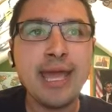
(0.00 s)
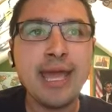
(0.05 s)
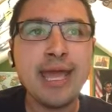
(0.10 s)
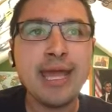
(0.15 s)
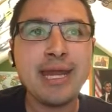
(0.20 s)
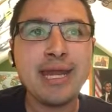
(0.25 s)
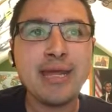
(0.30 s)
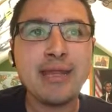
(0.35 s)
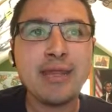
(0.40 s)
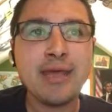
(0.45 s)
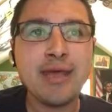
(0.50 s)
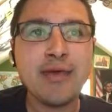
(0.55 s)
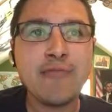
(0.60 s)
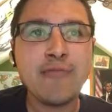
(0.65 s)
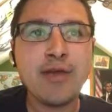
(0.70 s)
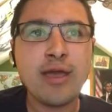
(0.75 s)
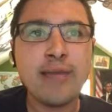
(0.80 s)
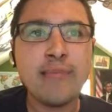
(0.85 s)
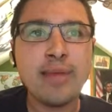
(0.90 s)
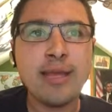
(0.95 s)
and the
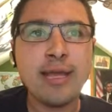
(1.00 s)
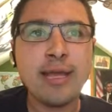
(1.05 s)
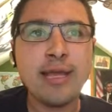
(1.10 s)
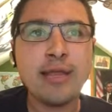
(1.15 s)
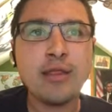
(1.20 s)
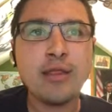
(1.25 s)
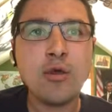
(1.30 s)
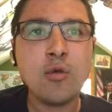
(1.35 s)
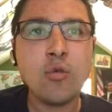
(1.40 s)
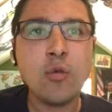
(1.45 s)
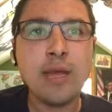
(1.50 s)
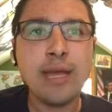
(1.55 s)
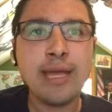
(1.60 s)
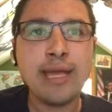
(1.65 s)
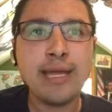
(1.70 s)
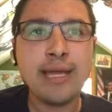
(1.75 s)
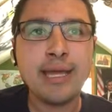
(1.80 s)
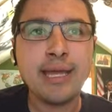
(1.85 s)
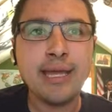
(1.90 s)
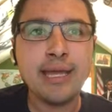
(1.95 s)
environment is
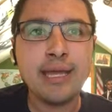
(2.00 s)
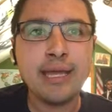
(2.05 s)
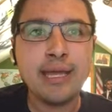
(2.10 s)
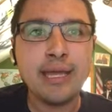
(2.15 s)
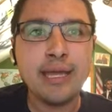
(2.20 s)
weighing